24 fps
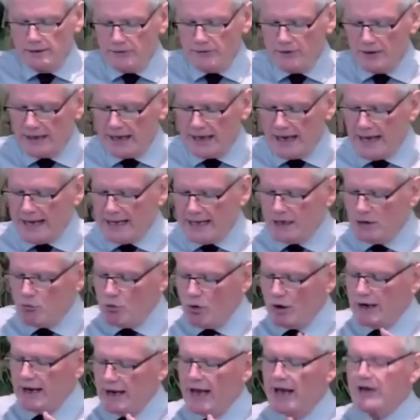than
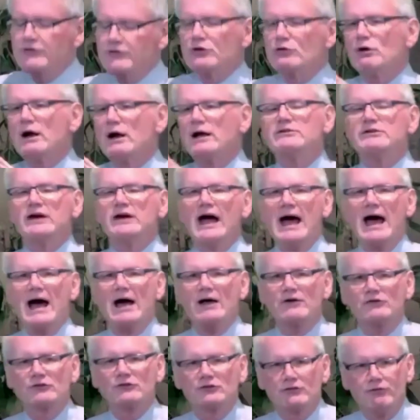anyone has a right to
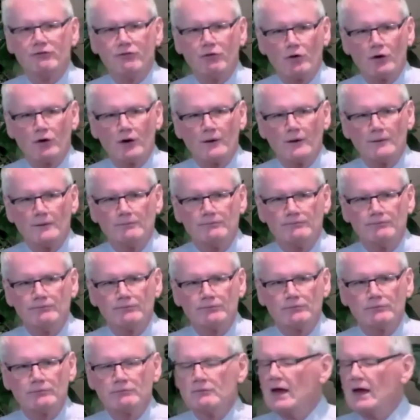ask for.
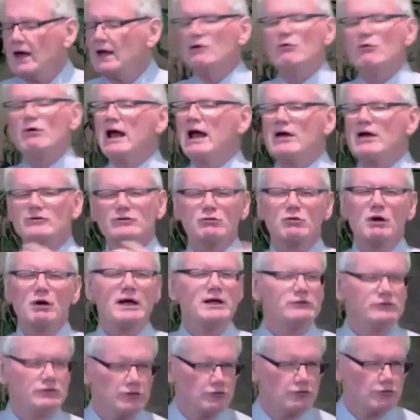Anyone has a
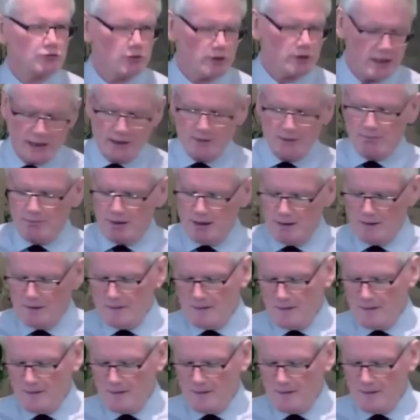right to dream.